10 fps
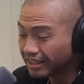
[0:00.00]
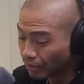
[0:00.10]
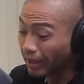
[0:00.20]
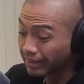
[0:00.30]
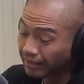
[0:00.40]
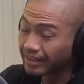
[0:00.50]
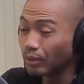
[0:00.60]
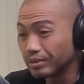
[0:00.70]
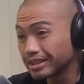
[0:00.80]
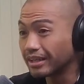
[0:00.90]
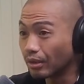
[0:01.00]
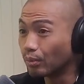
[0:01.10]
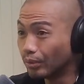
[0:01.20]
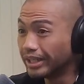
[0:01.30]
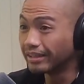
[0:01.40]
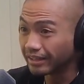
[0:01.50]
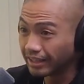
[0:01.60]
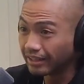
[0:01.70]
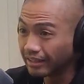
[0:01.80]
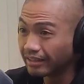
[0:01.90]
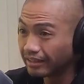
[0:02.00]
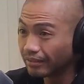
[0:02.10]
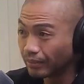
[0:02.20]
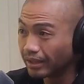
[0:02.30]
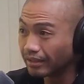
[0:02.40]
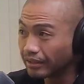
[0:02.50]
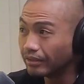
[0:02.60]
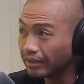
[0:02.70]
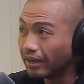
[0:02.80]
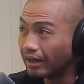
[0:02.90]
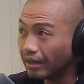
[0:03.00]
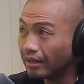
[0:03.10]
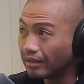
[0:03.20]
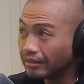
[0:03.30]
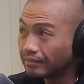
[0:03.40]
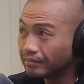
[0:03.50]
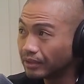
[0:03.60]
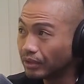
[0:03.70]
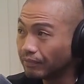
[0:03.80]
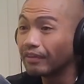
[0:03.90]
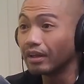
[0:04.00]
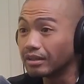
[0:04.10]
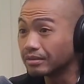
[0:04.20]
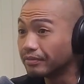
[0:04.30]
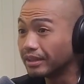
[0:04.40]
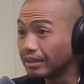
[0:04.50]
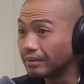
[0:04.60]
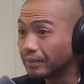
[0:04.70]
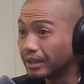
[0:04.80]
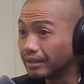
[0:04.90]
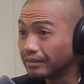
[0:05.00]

So I thought that was like a really, really good philosophy to live by.